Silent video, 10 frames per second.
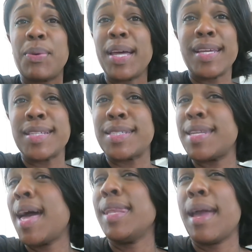but it's
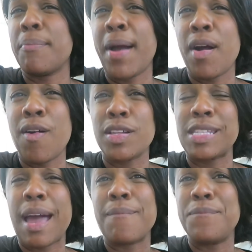not like my
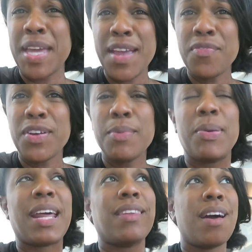all-time
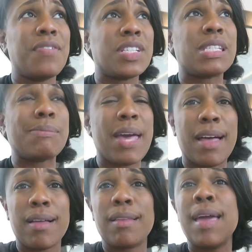favorite, but I love the
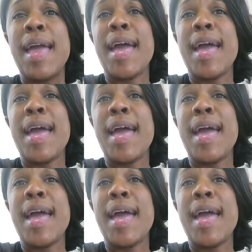smell